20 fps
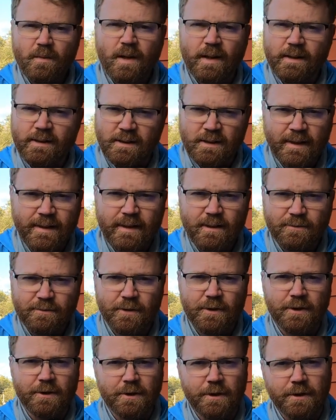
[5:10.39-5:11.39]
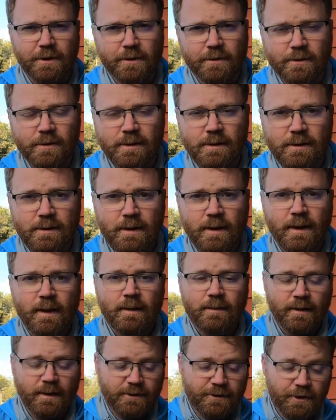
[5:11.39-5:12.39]
is legal for you to use,
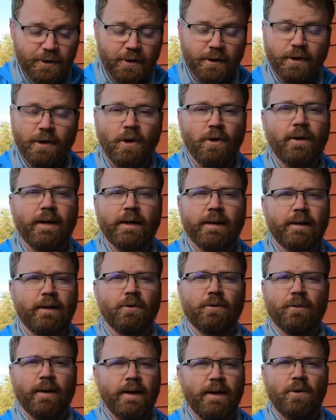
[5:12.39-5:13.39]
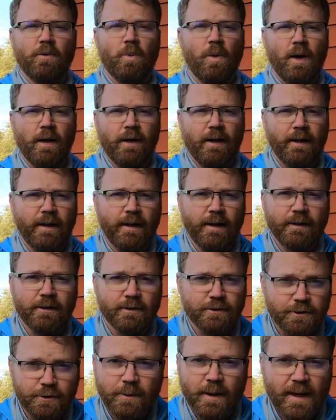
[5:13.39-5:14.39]
that you can go get in great quantity and
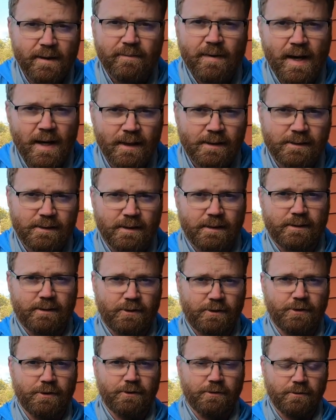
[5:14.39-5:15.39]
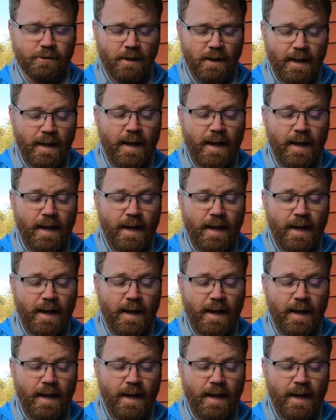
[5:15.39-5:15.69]
that you have access to,